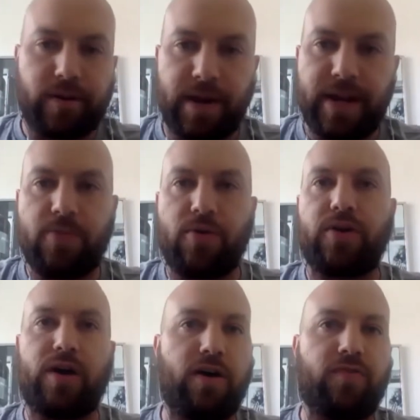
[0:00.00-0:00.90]
My network
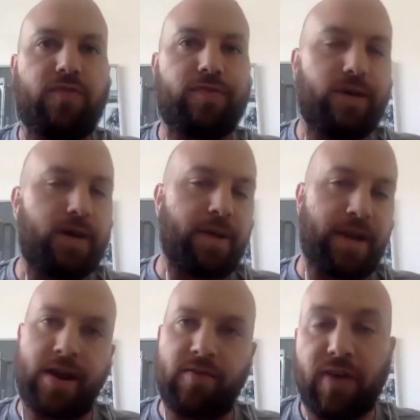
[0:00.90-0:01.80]
of my
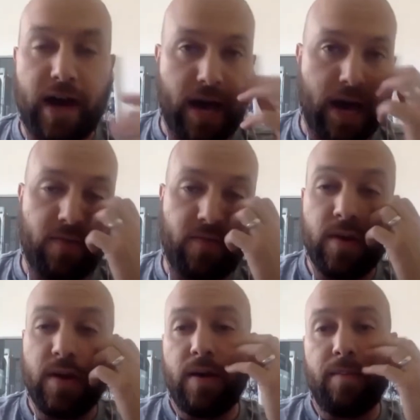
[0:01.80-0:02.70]
9-to-5,
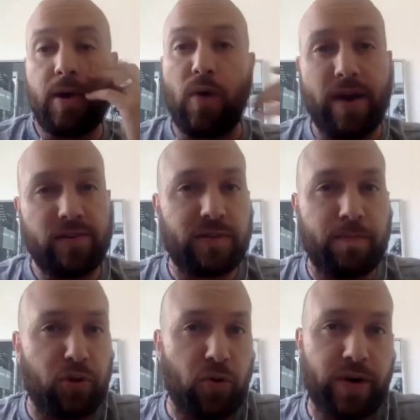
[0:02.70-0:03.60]
my wife's
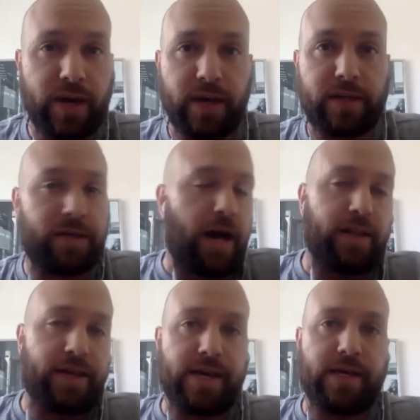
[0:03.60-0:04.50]
employee,
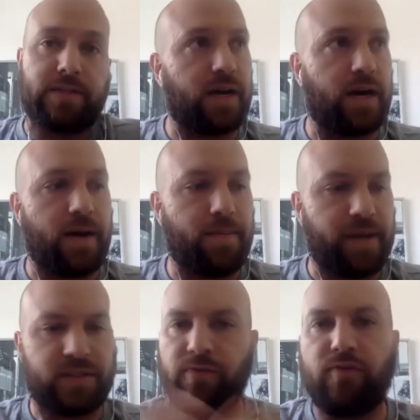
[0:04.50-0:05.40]
colleagues,
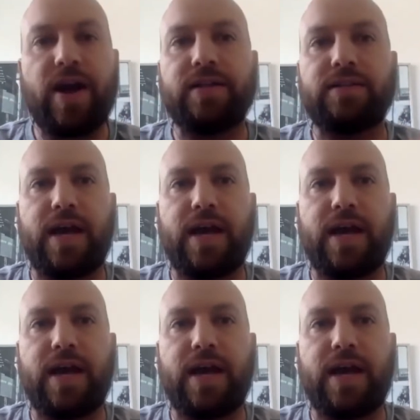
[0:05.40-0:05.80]
and some friends.